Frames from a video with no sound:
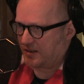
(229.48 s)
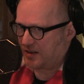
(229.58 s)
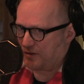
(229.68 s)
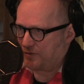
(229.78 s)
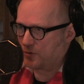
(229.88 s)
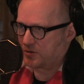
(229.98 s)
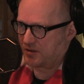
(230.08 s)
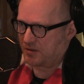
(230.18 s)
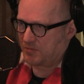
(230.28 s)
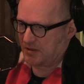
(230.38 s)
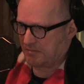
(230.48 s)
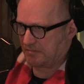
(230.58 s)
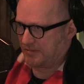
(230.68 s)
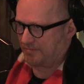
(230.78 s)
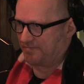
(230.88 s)
Kind of forcing them to
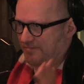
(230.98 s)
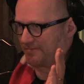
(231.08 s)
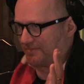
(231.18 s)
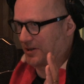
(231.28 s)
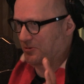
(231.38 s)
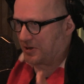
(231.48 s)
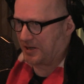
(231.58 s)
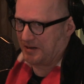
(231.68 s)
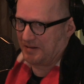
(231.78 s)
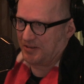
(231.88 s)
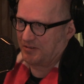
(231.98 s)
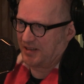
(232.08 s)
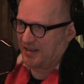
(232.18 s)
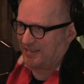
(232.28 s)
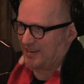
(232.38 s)
look here and do
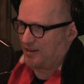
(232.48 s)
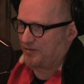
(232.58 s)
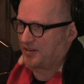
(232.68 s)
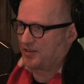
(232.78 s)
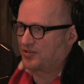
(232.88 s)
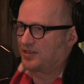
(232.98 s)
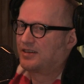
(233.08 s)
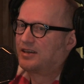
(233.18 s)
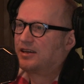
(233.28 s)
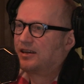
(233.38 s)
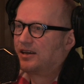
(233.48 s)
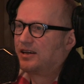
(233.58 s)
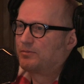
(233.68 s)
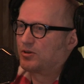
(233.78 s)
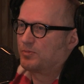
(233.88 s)
that, and laugh at this.
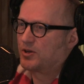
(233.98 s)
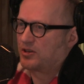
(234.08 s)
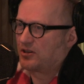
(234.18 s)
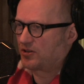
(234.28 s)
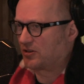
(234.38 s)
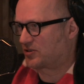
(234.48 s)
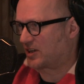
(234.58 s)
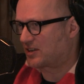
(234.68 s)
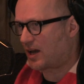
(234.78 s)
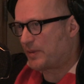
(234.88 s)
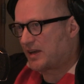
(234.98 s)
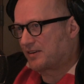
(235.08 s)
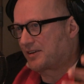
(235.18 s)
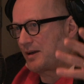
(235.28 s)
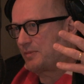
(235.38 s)
But with music, you're saying, come in
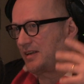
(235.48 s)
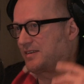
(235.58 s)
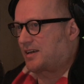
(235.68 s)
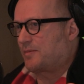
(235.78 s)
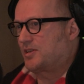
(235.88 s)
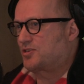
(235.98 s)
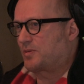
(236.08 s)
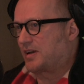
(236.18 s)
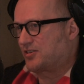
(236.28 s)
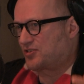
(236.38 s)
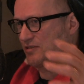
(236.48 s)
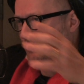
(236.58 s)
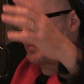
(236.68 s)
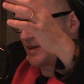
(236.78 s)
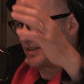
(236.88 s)
this way. Let's see if
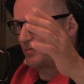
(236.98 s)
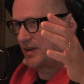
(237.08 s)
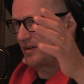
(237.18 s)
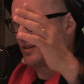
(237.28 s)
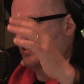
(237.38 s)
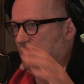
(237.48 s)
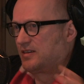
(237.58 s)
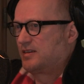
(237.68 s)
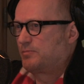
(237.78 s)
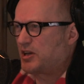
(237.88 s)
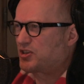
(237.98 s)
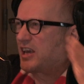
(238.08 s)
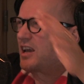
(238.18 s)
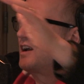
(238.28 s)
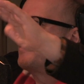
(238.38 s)
we meet in the middle. Best
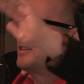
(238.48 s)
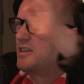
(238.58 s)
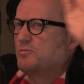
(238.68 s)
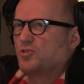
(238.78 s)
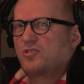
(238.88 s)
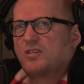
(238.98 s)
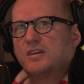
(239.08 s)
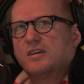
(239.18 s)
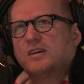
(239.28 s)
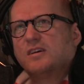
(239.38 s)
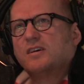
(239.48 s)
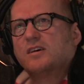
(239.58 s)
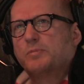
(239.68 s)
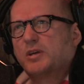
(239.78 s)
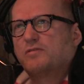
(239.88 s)
gig I ever did was
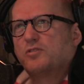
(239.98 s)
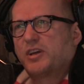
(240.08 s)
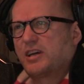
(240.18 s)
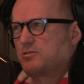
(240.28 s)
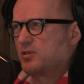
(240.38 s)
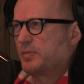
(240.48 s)
The Beautiful Days of the